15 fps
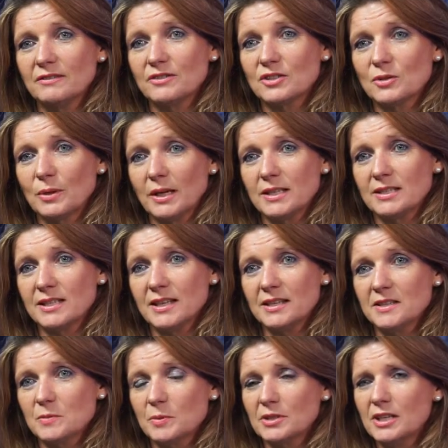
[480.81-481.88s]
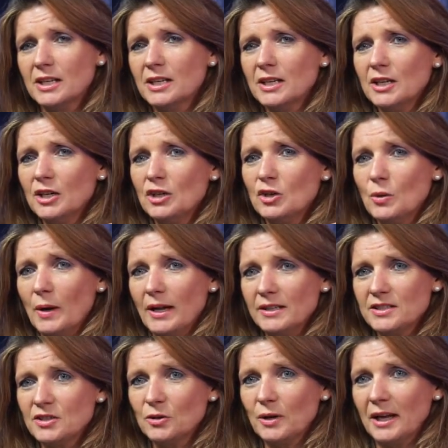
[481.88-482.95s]
it, and if it's okay to say this, but you
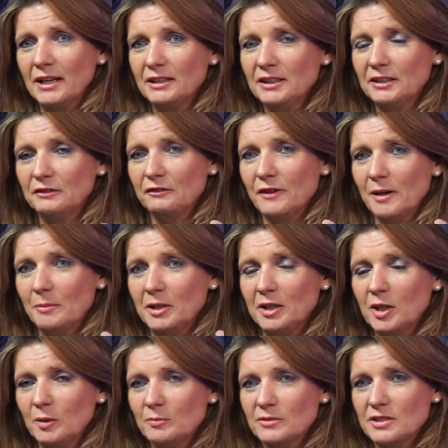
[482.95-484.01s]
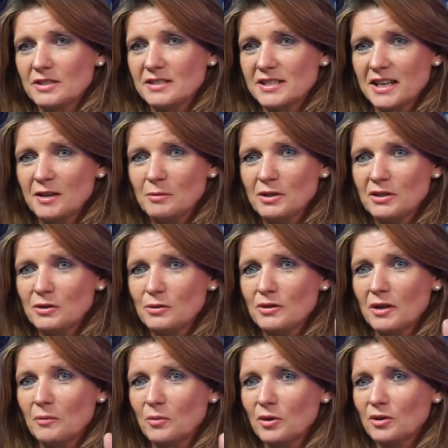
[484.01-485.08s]
had an O'Callaghan family come to stay with
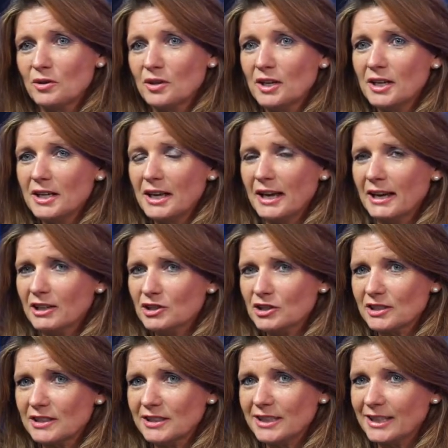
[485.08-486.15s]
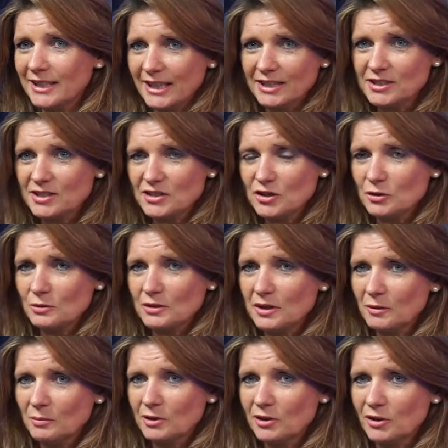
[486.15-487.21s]
you that were actually connected to you,
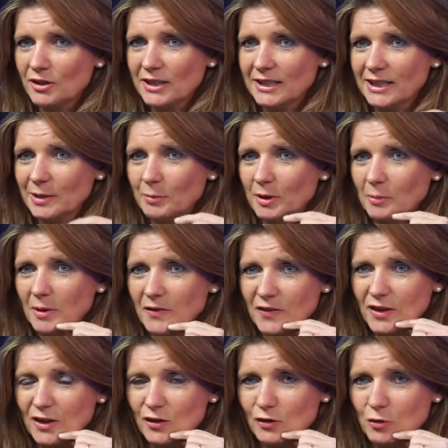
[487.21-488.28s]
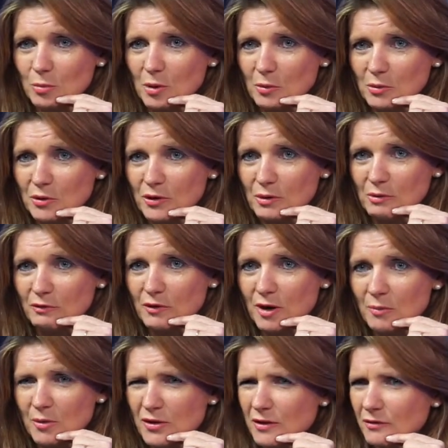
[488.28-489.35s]
and they were learning a little bit about the history, about where they're
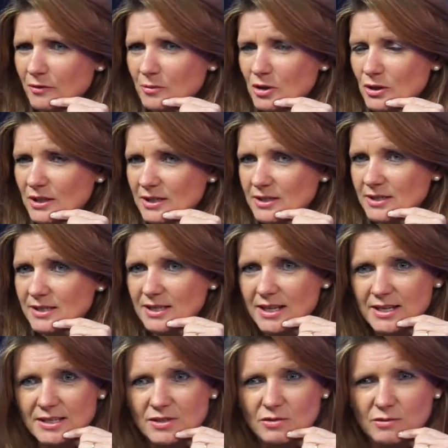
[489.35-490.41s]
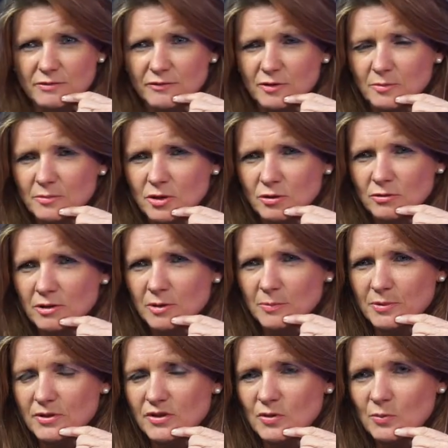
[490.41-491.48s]
from. Were they from the United States or from
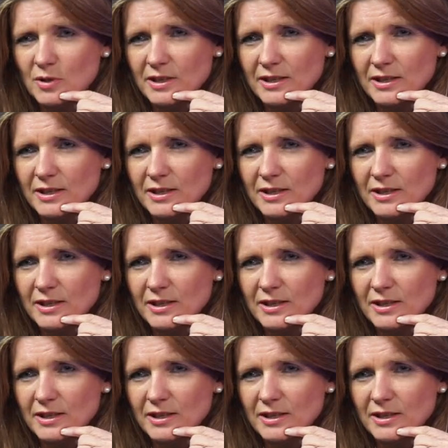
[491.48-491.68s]
Europe or